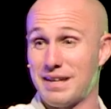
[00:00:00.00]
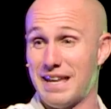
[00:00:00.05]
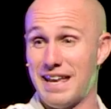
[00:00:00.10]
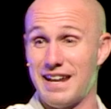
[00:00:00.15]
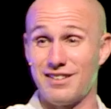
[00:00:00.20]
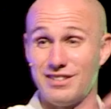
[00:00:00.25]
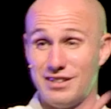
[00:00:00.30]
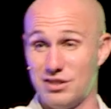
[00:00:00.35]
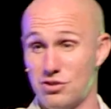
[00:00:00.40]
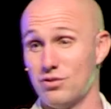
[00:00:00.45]

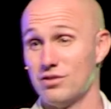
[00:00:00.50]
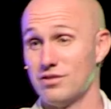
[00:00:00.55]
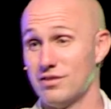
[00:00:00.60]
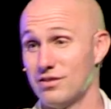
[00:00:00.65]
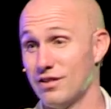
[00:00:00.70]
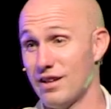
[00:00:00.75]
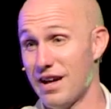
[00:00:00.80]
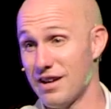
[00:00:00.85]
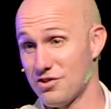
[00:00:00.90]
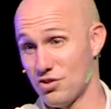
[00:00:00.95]
mechanically and you
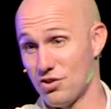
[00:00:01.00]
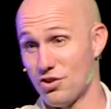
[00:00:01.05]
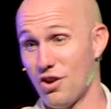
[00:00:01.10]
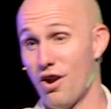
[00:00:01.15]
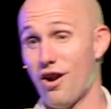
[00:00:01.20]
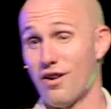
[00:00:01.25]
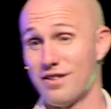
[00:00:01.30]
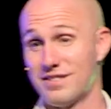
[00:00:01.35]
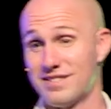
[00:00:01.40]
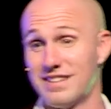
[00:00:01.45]
lost your
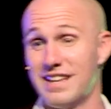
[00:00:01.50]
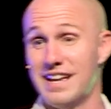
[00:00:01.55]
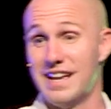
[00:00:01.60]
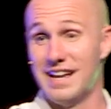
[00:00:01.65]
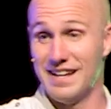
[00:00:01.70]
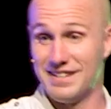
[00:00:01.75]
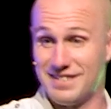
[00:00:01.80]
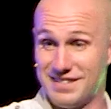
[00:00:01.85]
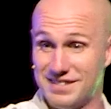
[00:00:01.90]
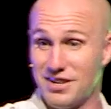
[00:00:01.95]
car. It's,
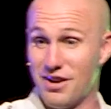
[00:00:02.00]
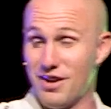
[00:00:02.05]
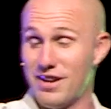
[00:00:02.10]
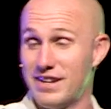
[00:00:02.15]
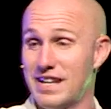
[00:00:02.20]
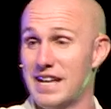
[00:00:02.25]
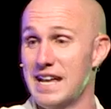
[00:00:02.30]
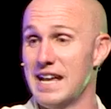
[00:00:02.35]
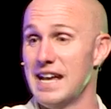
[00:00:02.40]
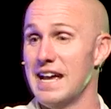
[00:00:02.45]
it's
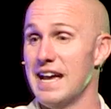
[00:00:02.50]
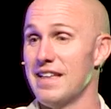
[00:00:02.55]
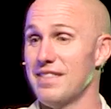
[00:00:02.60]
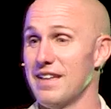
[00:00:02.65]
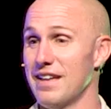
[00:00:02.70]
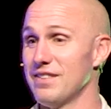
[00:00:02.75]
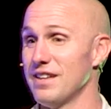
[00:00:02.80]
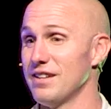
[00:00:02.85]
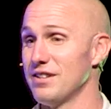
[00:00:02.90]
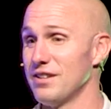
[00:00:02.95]
done. And,
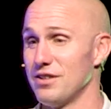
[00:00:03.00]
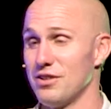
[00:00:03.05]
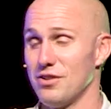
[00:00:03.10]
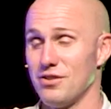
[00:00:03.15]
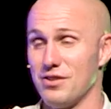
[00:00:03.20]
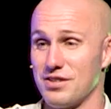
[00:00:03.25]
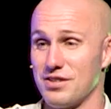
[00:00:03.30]
and then you